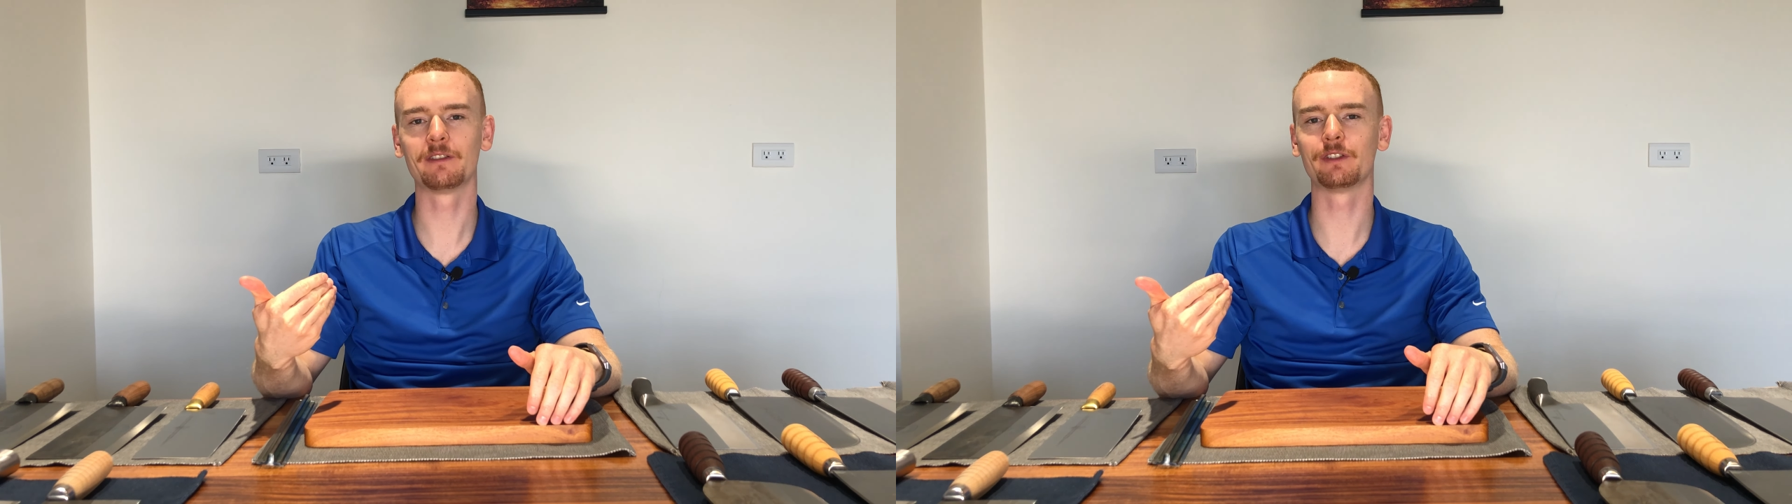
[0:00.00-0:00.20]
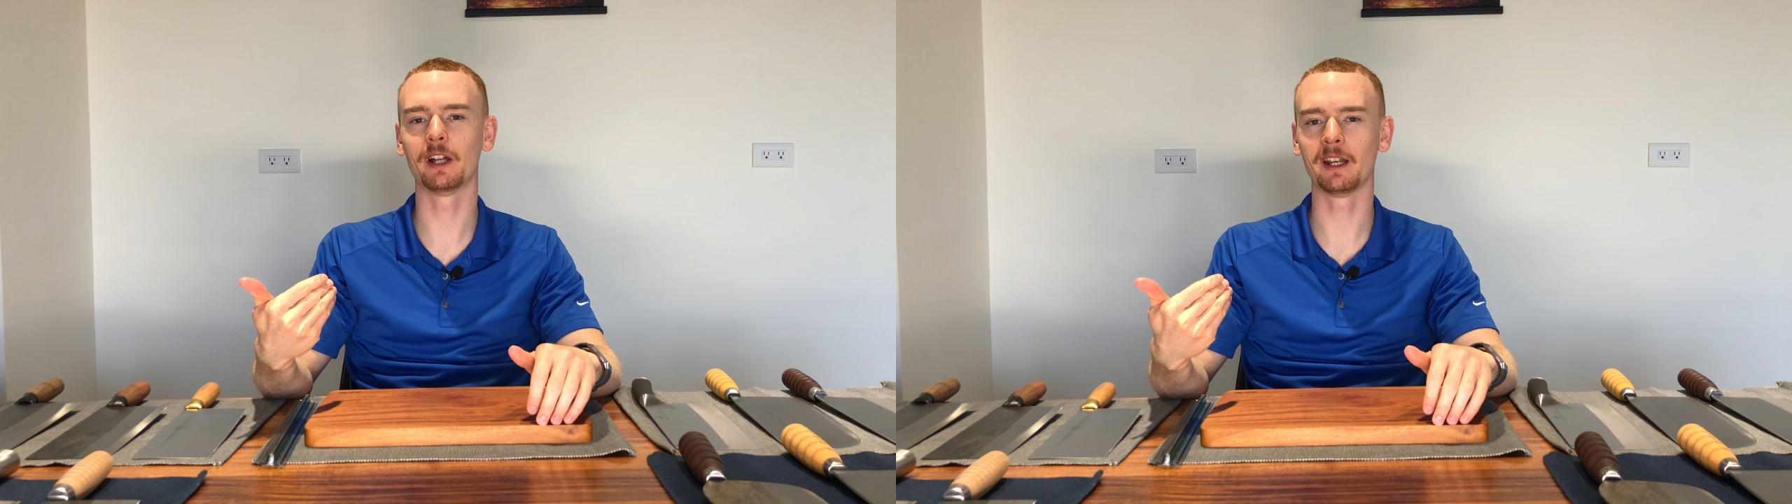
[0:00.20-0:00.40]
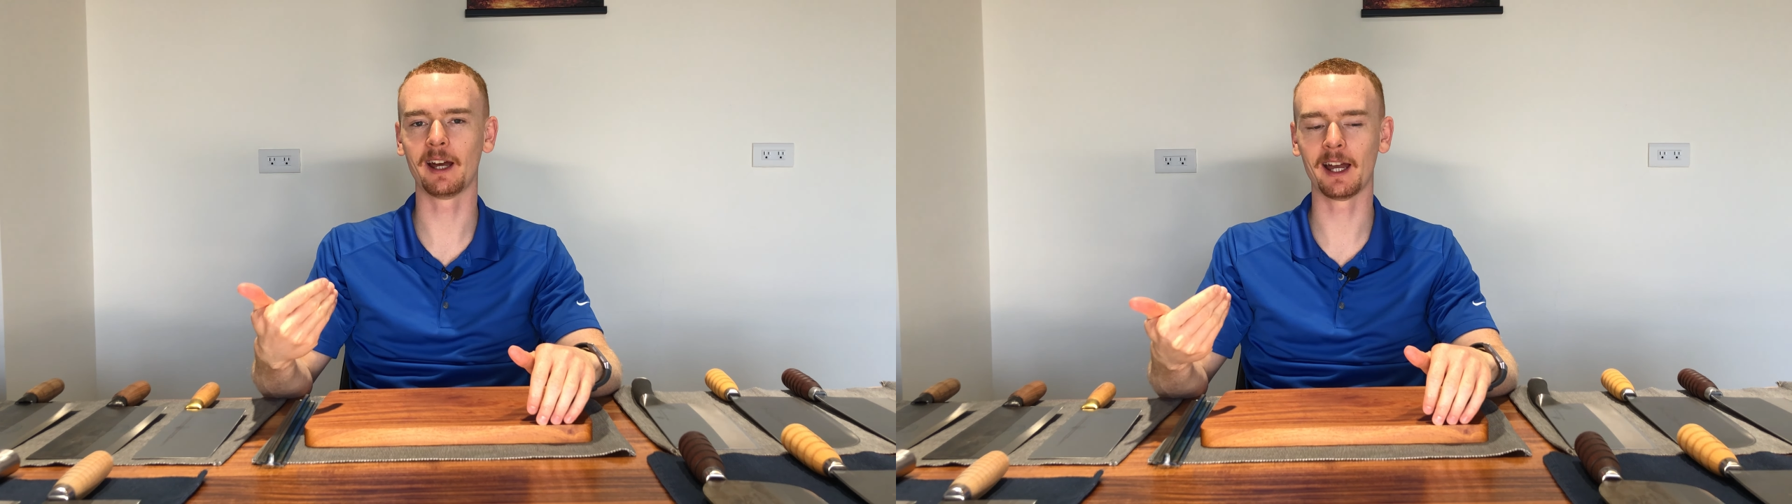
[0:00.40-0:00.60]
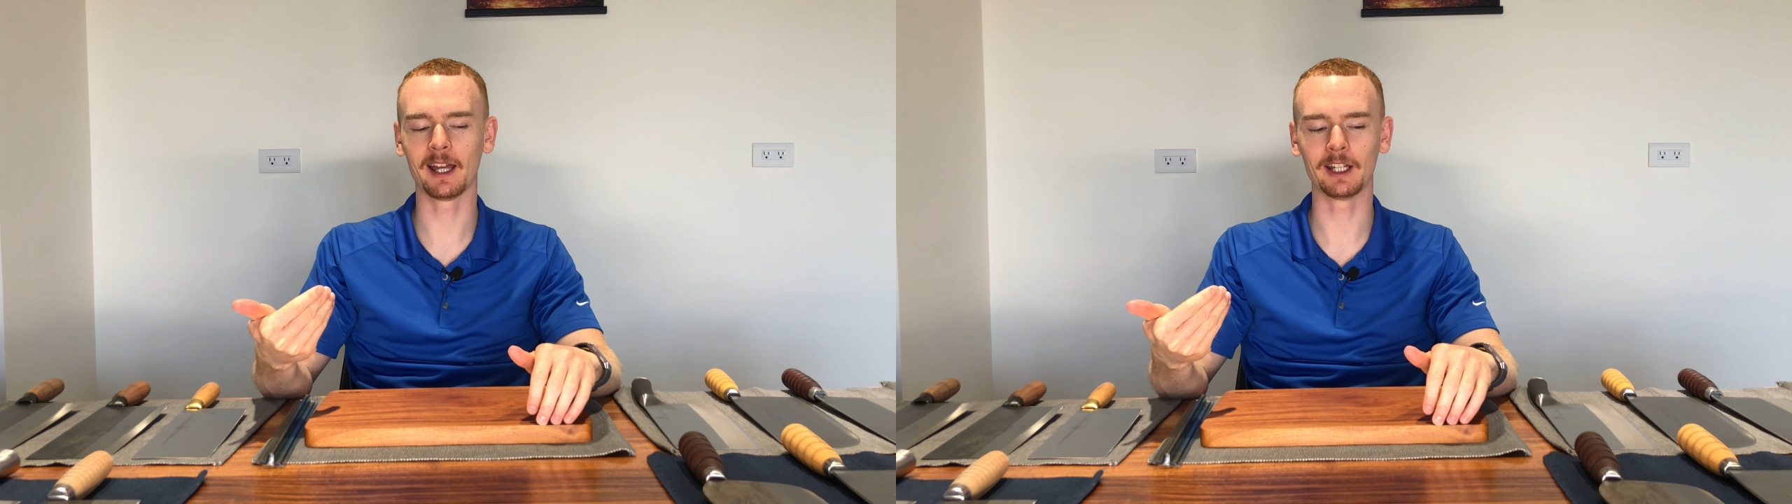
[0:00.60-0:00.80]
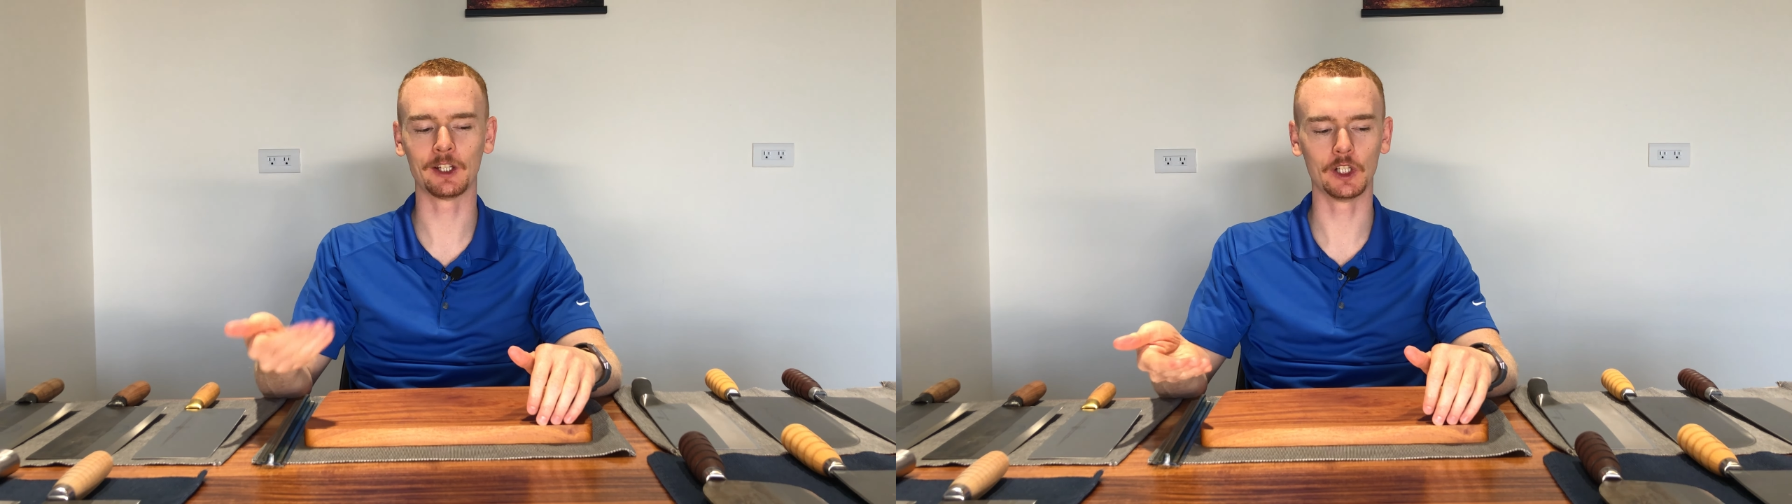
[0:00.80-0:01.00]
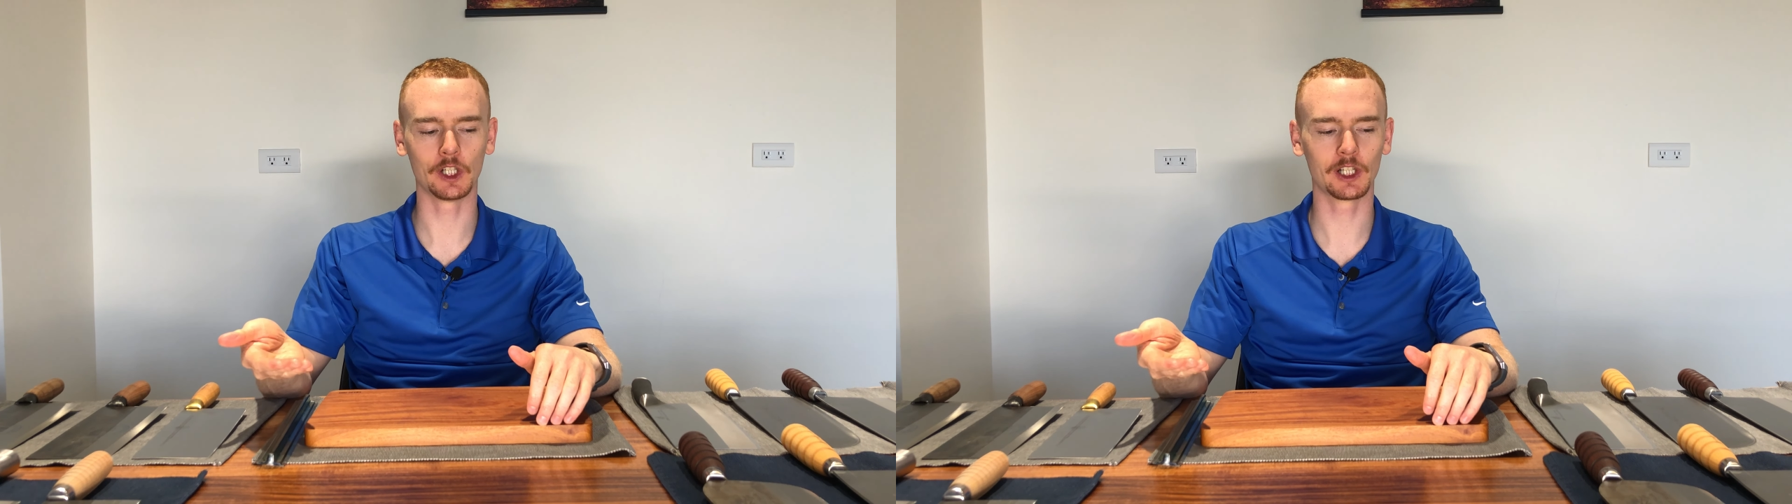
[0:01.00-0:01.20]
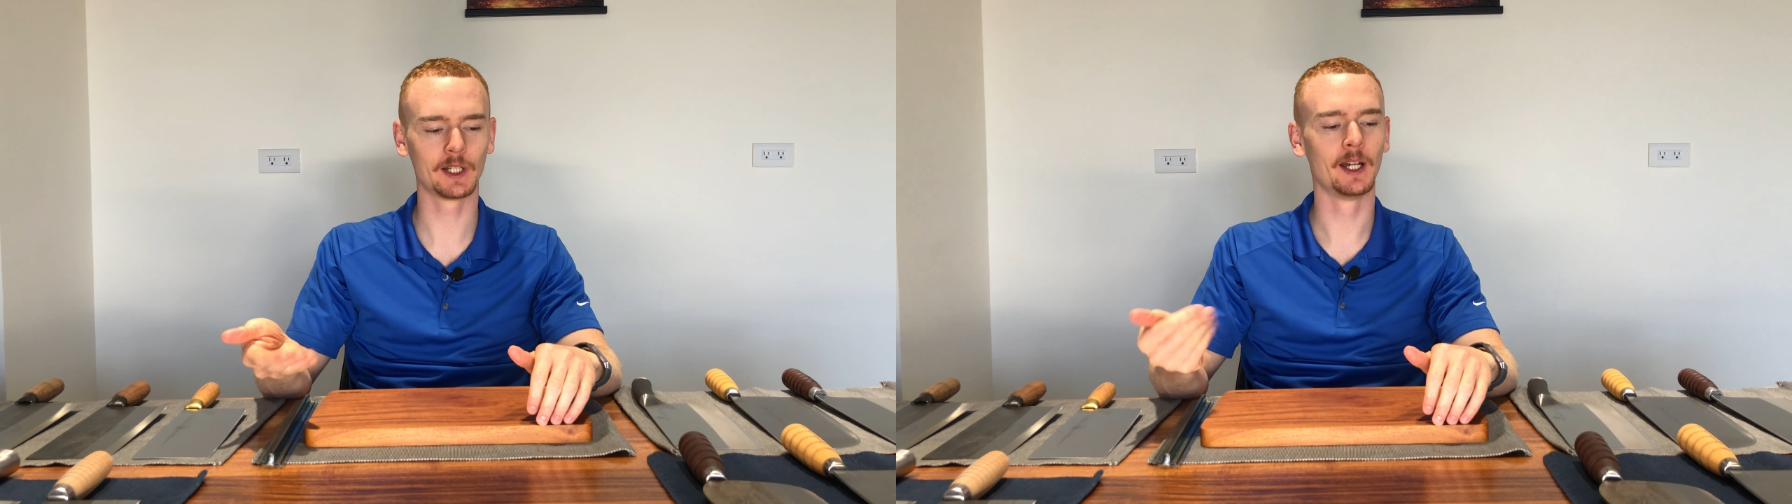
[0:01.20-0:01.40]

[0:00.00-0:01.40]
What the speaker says: of what I cook.